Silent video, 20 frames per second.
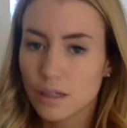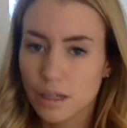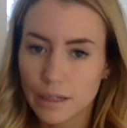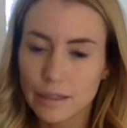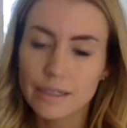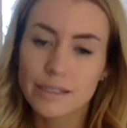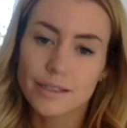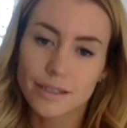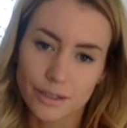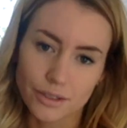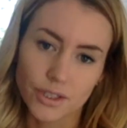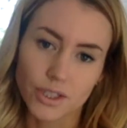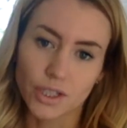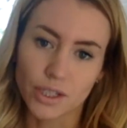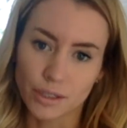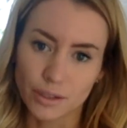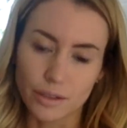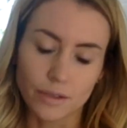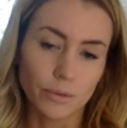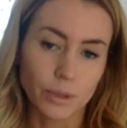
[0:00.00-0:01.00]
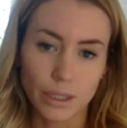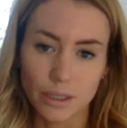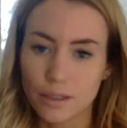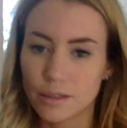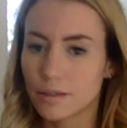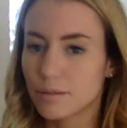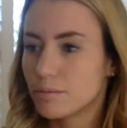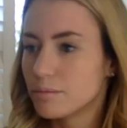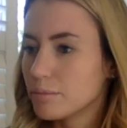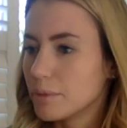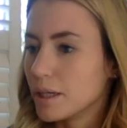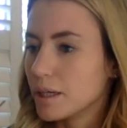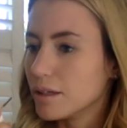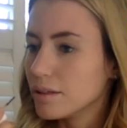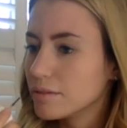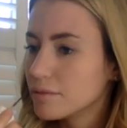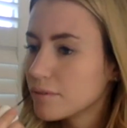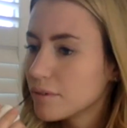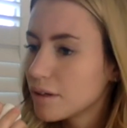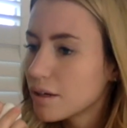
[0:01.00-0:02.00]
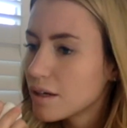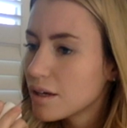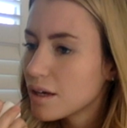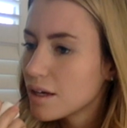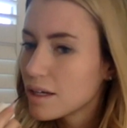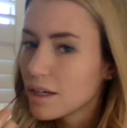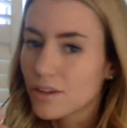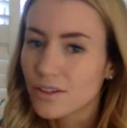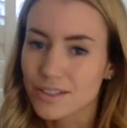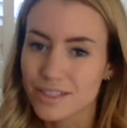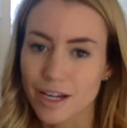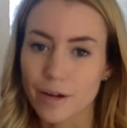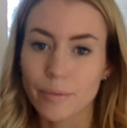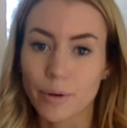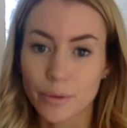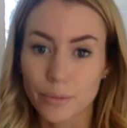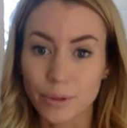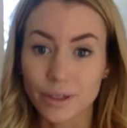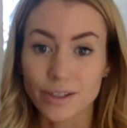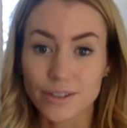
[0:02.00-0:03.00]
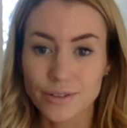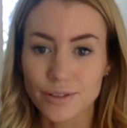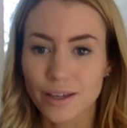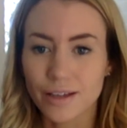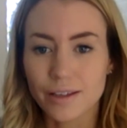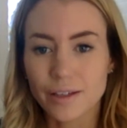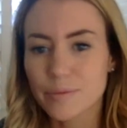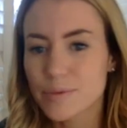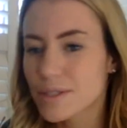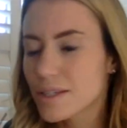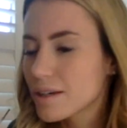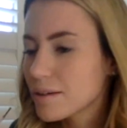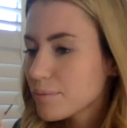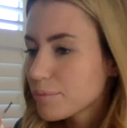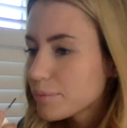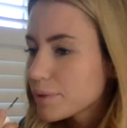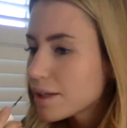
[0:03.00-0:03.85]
at least not during the week. But any other time I really do like lipstick.